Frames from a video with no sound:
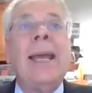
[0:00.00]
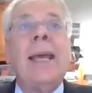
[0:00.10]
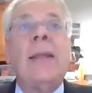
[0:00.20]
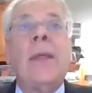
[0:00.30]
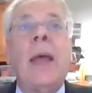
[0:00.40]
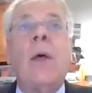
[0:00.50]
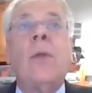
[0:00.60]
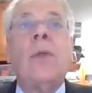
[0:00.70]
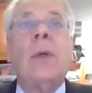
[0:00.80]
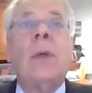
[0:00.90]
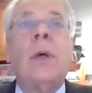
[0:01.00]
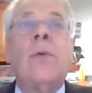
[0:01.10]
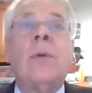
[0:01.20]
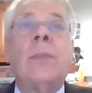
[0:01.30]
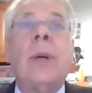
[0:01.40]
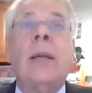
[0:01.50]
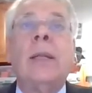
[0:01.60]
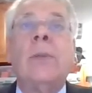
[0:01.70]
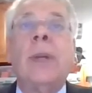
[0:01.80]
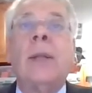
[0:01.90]
and the health of the
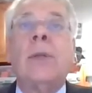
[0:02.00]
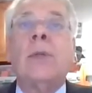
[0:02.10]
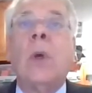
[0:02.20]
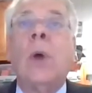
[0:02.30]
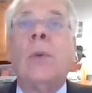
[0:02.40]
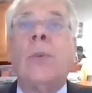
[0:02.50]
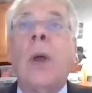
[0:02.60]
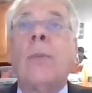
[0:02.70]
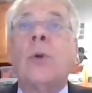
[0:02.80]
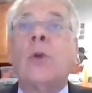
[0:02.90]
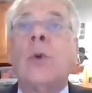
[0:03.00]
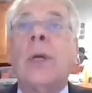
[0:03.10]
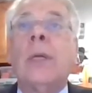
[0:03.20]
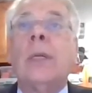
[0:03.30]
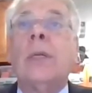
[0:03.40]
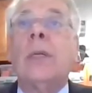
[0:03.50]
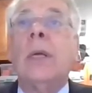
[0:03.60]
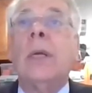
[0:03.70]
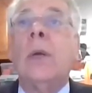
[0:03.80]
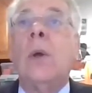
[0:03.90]
body depends on proper trained,
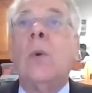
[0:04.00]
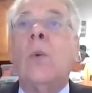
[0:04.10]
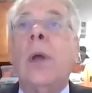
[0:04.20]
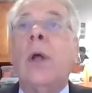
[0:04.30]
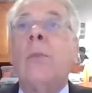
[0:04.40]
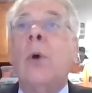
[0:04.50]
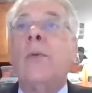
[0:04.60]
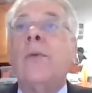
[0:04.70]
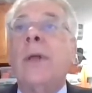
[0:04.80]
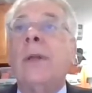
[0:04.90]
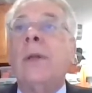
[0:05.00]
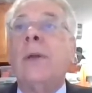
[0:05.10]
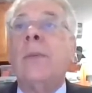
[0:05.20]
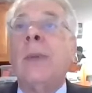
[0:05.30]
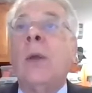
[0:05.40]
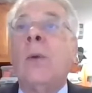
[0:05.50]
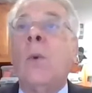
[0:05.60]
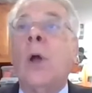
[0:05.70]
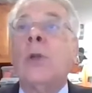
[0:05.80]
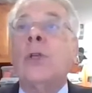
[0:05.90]
well-motivated men
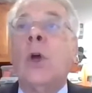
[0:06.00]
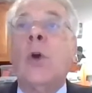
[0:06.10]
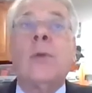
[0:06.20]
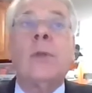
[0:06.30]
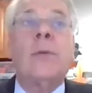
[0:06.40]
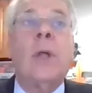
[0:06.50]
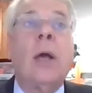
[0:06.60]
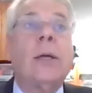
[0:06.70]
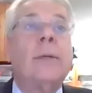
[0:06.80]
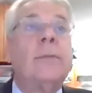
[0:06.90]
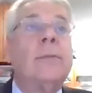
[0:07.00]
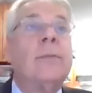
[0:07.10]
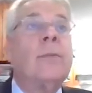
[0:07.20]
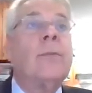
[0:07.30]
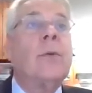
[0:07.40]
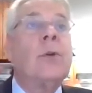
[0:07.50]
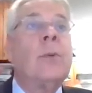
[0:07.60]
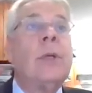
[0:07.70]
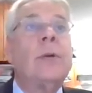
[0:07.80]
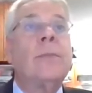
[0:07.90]
watching over the flock, from 1
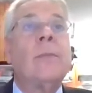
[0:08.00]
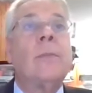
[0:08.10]
Peter.